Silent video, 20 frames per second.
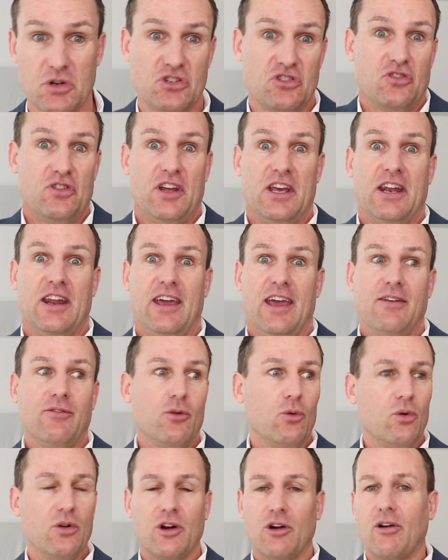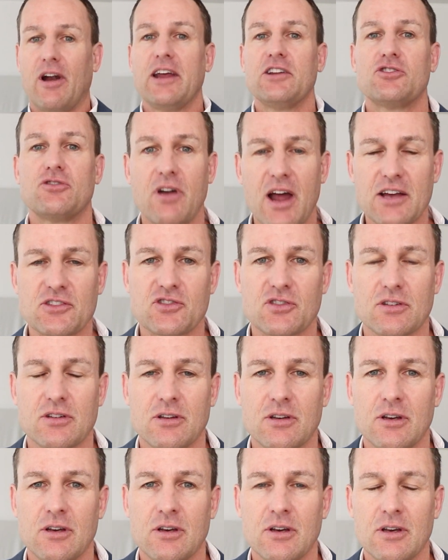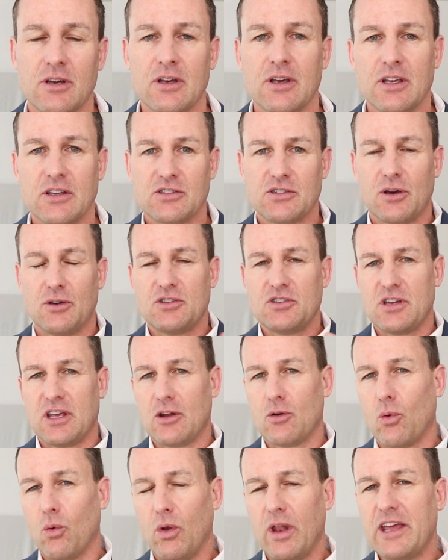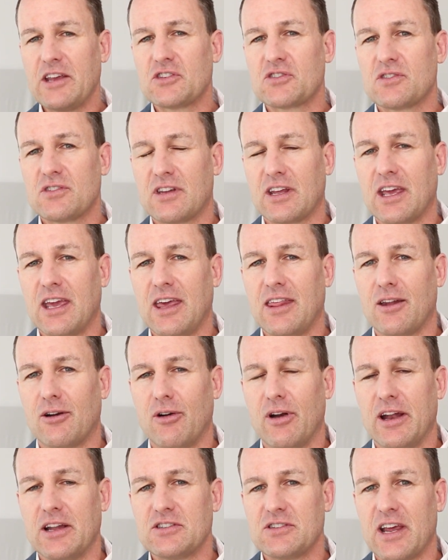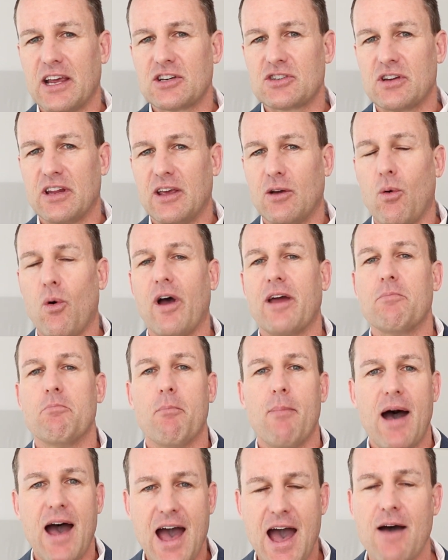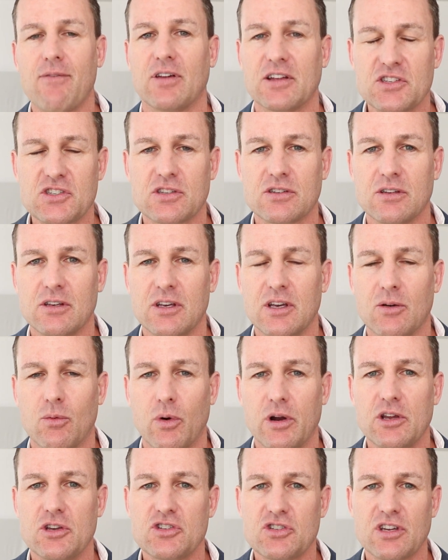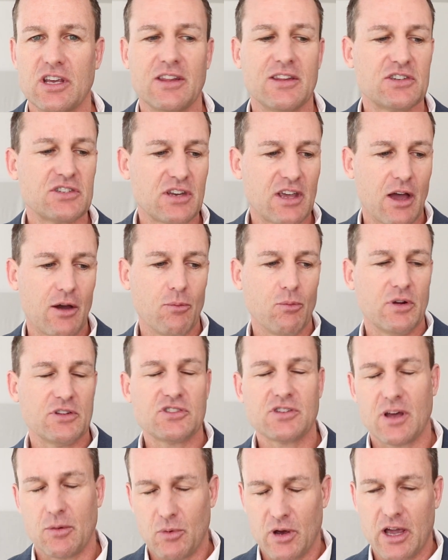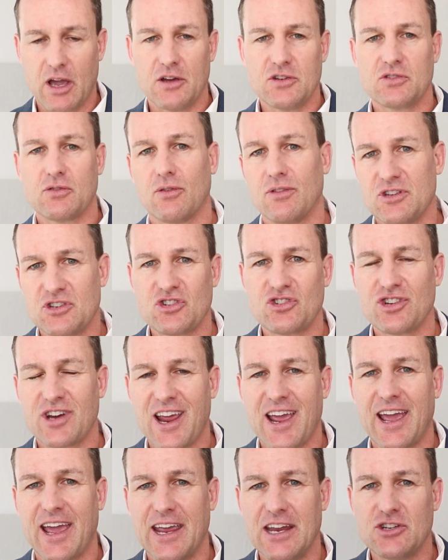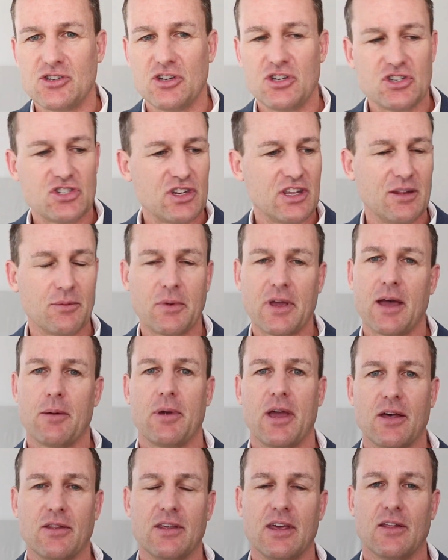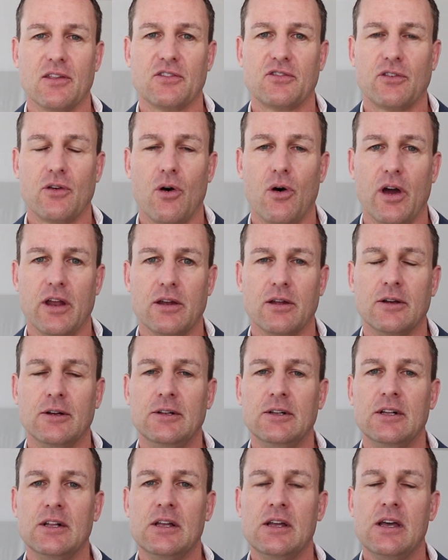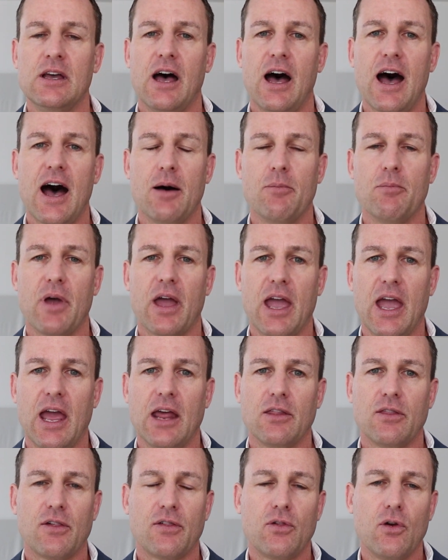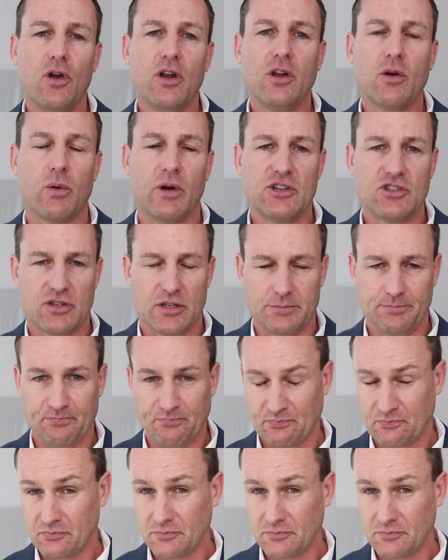which you need to have in order to create trust. So, see, it all links together, and it's actually quite marvelous when you see this go, when someone goes through this change and you see them come out the other side. Um, and the third question,